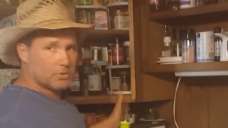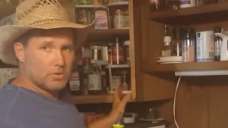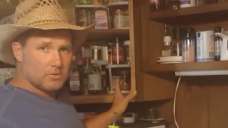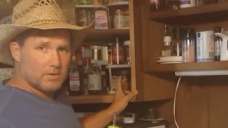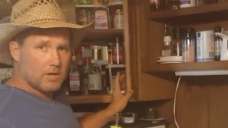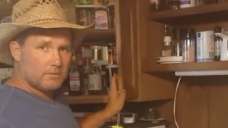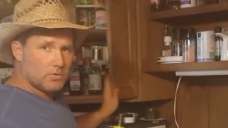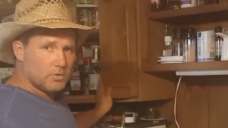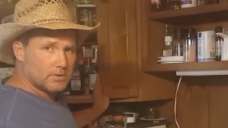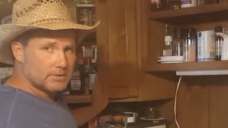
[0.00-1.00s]
like to cook with
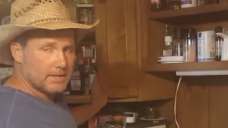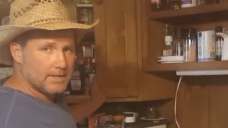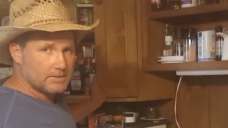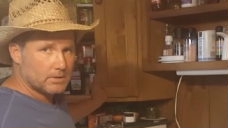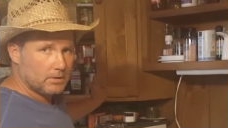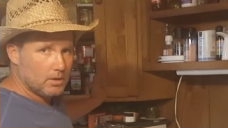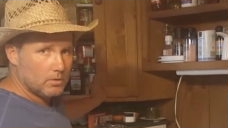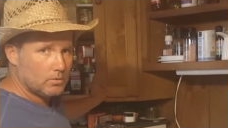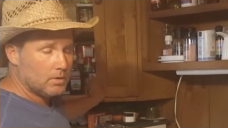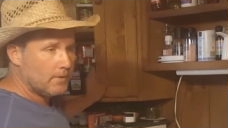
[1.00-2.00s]
olive oil because it has a
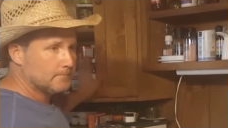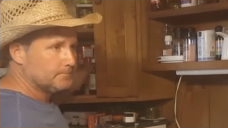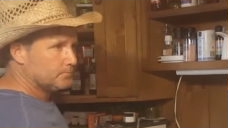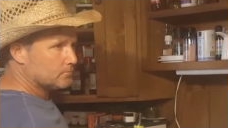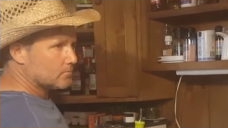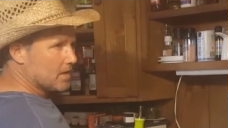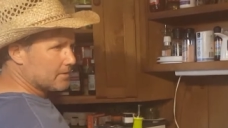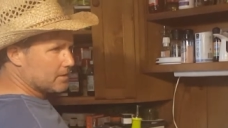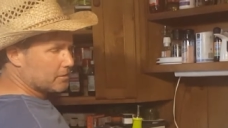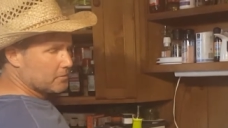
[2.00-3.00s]
low,
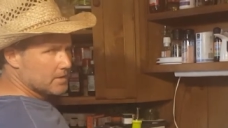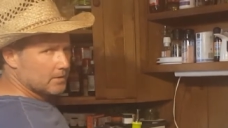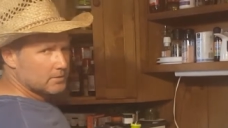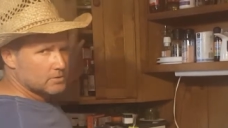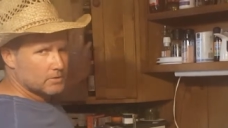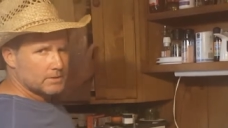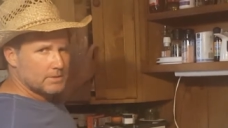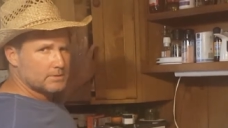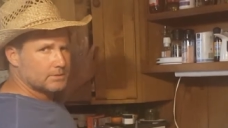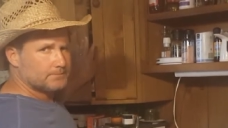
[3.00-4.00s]
I think 300
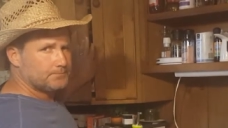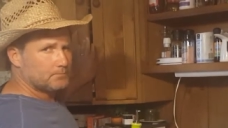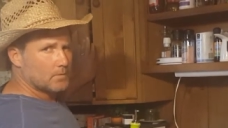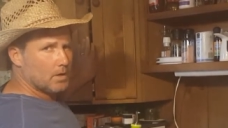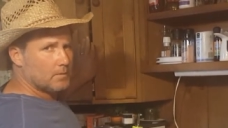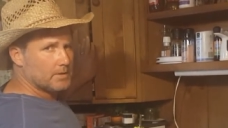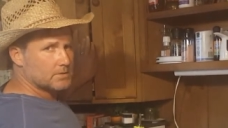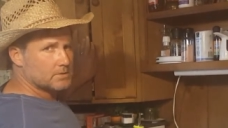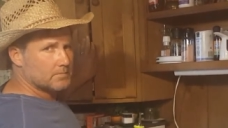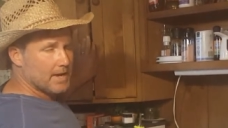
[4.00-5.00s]
degrees
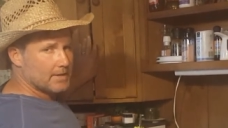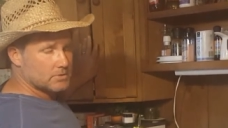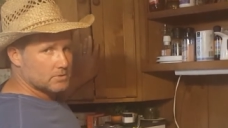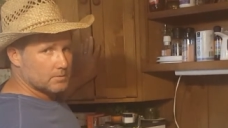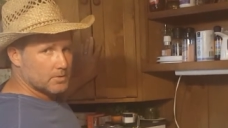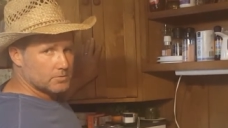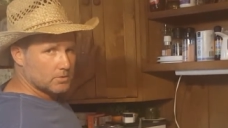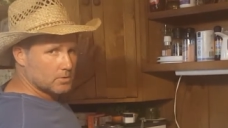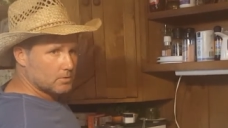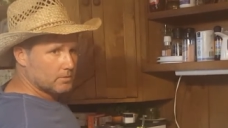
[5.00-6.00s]
is the max you're
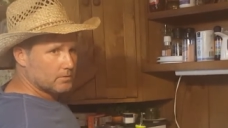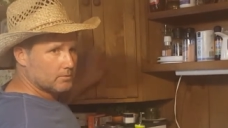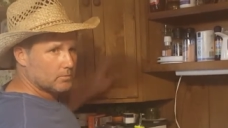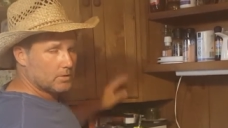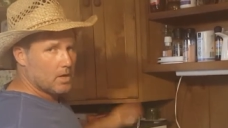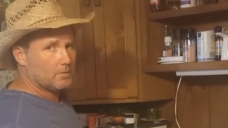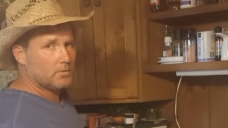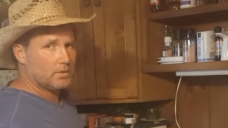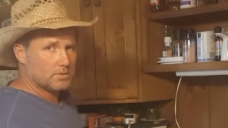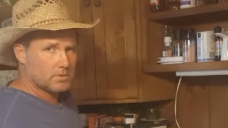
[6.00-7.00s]
supposed to cook with
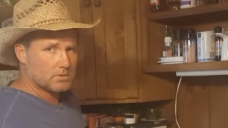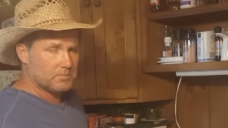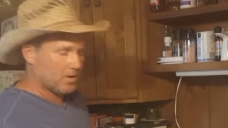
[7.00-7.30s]
olive oil, and it